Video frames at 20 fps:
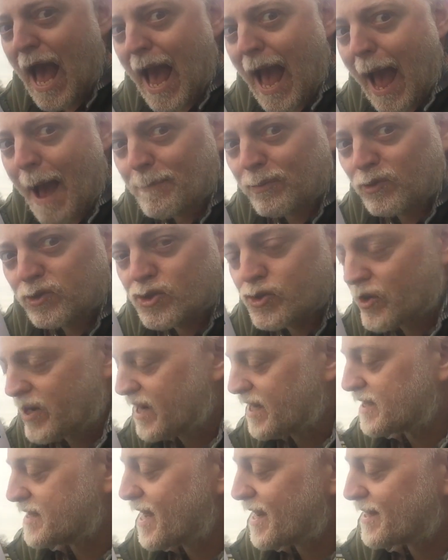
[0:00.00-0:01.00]
Apple
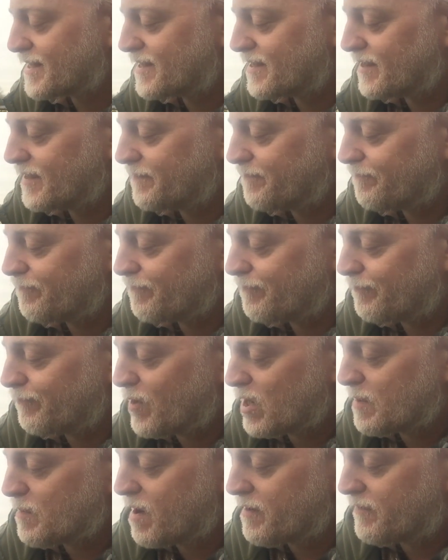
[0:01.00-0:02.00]
tree is next.
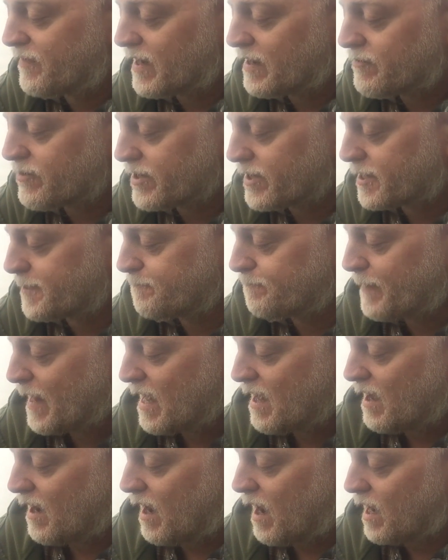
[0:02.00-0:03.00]
One of my favourites.
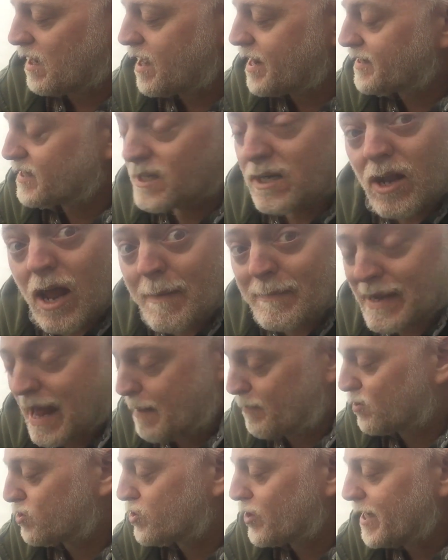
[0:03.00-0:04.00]
I like to climb an
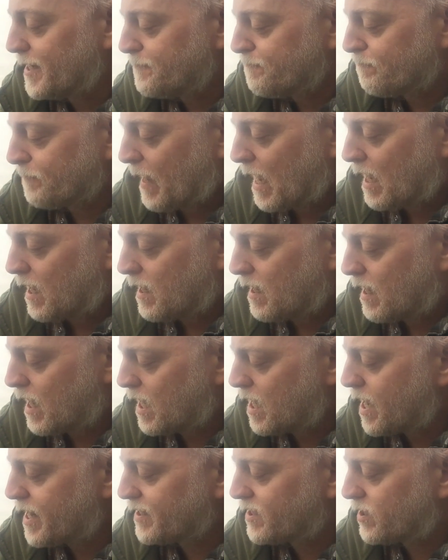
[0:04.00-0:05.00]
apple tree. I
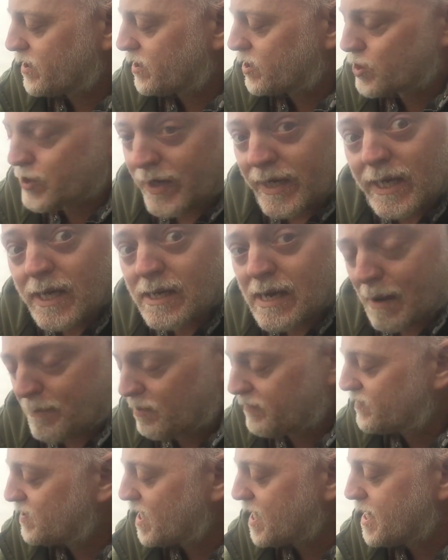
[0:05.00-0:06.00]
like to drink a cup
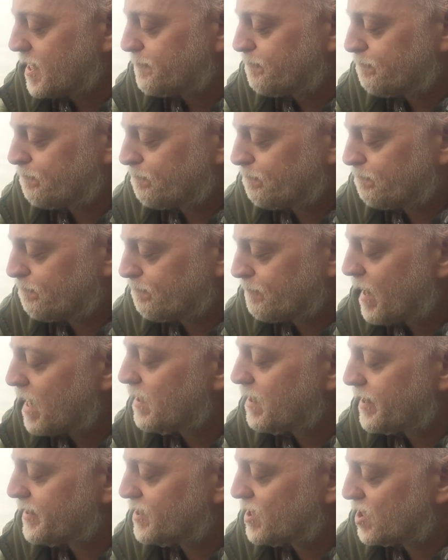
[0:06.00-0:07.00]
of tea. I
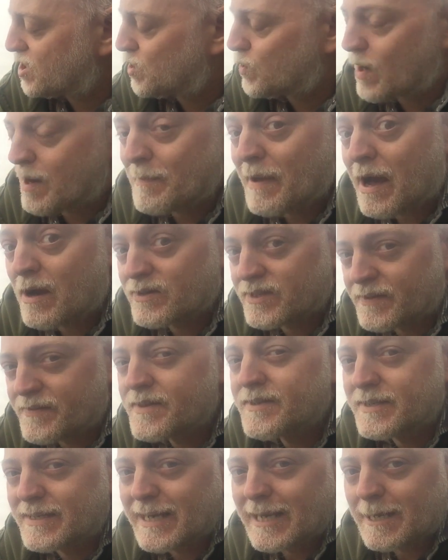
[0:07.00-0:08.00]
like to swim out in
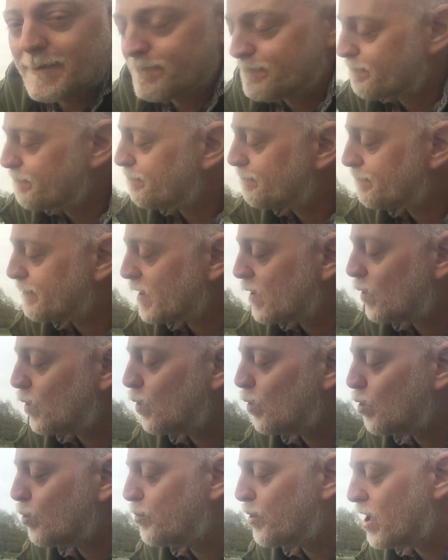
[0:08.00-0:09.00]
the sea.
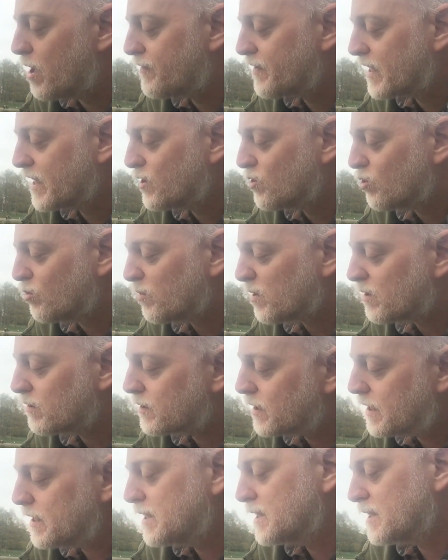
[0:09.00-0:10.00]
All perfectly normal
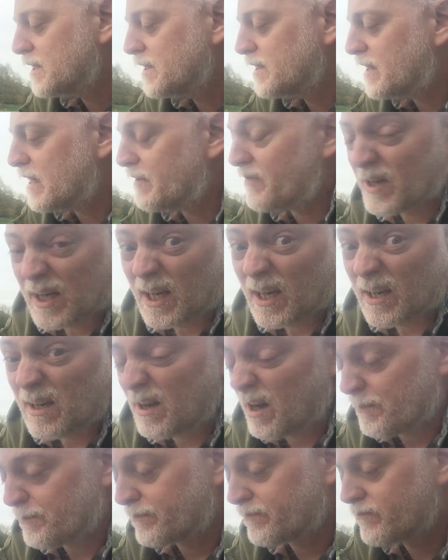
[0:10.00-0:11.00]
if you can
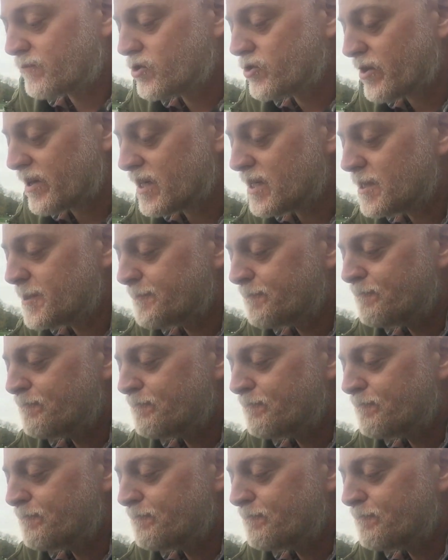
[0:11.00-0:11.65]
climb trees.